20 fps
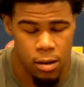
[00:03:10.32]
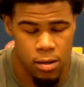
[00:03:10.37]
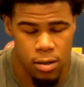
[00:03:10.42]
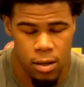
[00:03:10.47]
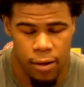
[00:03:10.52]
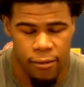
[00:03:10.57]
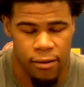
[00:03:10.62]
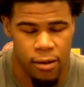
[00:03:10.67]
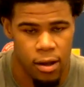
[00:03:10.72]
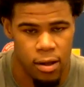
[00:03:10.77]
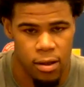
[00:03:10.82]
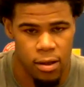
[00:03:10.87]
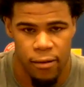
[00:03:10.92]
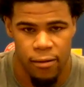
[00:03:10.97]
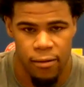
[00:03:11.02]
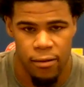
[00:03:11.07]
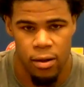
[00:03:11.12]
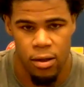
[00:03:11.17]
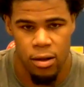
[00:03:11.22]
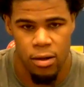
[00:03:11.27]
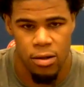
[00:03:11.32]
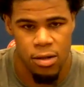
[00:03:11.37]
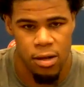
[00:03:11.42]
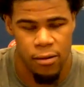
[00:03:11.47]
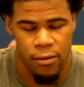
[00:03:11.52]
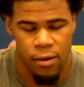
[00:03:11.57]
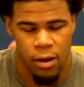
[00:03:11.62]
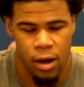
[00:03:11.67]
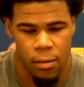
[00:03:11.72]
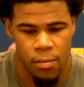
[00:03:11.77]
I feel like definitely there's
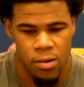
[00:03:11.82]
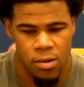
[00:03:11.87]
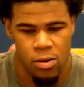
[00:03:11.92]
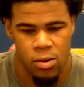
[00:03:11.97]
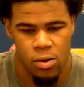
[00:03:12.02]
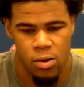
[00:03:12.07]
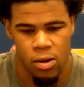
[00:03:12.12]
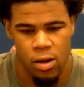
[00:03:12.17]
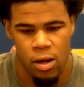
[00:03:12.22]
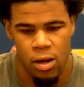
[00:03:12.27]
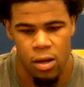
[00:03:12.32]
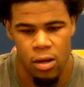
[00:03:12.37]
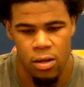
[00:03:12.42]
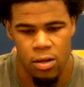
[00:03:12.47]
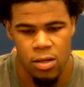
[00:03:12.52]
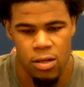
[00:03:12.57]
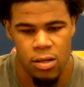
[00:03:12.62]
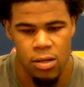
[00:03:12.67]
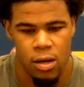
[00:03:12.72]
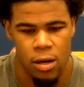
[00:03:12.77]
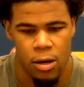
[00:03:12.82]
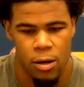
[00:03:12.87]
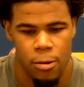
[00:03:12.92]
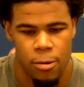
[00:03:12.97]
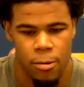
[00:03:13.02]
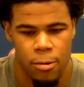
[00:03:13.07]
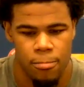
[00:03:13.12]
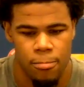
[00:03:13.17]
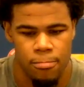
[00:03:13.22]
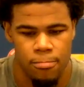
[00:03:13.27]
definitely an opportunity. Just,
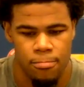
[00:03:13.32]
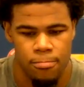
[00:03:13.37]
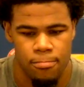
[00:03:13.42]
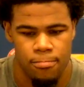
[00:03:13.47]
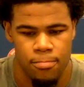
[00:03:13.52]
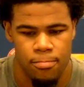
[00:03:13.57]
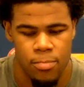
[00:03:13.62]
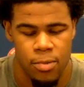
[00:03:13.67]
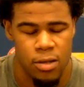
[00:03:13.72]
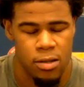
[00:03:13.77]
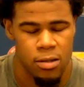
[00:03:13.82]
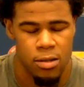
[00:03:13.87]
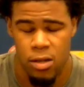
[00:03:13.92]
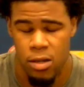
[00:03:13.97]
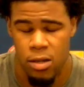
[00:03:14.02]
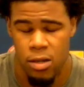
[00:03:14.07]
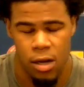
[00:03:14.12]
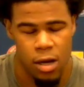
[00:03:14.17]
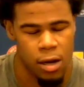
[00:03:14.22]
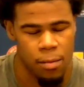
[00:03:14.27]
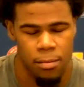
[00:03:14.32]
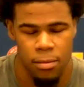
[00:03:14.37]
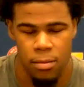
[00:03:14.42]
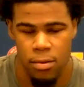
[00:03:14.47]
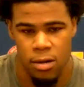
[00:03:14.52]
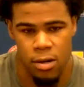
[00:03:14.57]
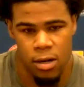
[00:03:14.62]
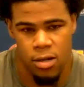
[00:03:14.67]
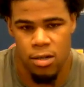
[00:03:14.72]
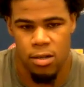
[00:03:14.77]
um, just come,
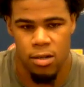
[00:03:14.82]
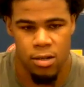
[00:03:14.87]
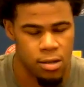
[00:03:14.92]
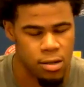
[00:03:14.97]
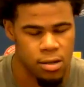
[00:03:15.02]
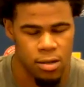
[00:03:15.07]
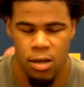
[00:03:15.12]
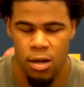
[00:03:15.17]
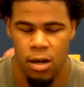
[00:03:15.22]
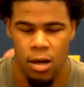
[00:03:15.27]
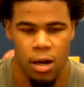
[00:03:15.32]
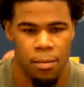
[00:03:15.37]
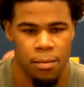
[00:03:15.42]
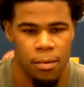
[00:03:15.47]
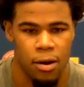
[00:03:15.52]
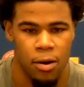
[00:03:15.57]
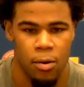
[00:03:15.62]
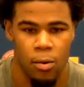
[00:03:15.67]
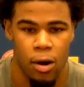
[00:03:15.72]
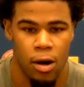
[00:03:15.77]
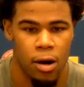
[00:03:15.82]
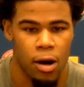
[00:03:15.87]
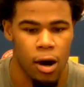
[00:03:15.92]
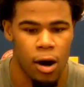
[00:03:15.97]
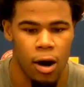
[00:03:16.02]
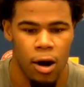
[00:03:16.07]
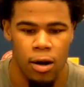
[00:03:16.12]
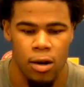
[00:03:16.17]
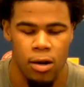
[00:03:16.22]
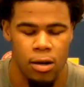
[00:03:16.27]
I just need to come here and work
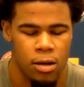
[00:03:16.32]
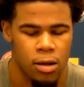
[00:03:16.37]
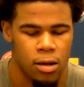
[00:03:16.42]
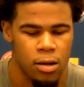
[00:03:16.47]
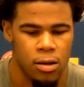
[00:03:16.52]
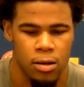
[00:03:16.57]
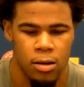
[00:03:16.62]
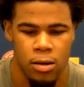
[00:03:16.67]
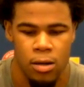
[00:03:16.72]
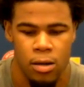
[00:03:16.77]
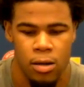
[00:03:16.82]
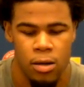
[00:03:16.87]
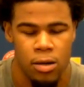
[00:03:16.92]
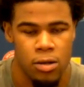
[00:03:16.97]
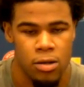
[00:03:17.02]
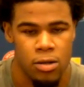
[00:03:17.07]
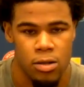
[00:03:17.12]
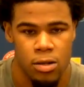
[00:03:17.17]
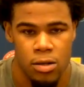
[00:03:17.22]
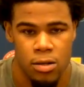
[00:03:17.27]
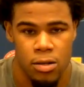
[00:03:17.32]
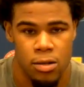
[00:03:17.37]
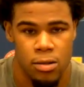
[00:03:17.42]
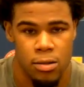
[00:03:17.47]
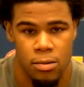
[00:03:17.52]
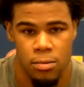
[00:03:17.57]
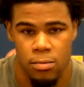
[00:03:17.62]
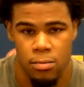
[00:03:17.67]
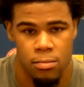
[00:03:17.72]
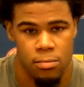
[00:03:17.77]
hard and
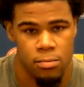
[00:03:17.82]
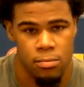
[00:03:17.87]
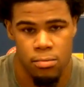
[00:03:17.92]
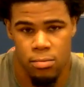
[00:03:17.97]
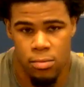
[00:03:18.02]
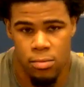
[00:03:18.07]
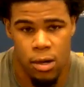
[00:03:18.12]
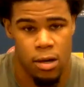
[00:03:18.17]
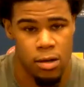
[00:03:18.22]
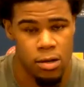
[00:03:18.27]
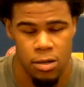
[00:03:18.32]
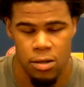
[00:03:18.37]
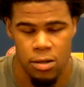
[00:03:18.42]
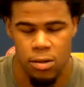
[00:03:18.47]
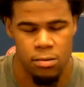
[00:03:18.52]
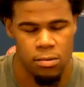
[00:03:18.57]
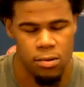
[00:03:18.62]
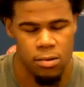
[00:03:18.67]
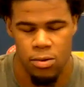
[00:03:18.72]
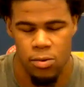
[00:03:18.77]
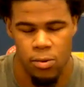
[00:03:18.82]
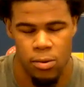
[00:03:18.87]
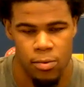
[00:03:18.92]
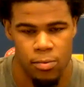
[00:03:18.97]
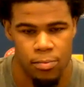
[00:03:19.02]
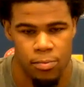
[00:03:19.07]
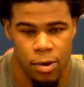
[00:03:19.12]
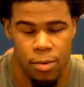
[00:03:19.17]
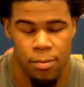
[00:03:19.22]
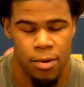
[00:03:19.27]
just, yeah, just, just
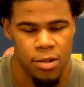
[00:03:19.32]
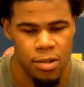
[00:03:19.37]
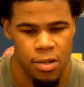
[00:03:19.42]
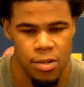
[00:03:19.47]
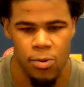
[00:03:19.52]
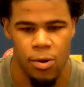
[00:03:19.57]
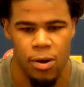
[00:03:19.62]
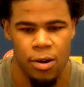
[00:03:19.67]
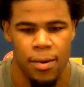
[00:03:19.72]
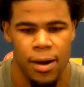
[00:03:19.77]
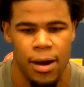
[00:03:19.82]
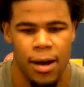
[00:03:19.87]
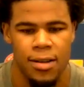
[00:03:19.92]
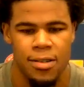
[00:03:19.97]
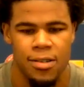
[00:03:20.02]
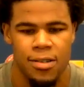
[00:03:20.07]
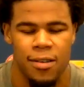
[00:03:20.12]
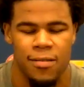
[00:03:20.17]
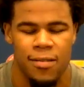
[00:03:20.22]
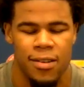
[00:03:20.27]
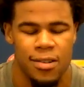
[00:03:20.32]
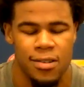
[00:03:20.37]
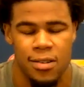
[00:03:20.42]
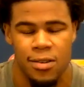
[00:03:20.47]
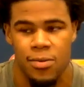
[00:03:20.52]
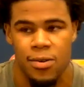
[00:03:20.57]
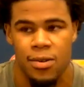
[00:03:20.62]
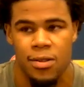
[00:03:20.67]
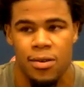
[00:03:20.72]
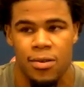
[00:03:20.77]
pretty much just work my ass out. That's
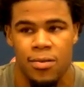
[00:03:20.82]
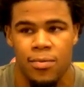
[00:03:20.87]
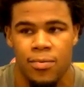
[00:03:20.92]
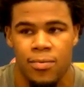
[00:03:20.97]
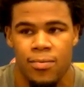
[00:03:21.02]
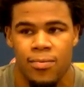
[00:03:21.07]
it, really.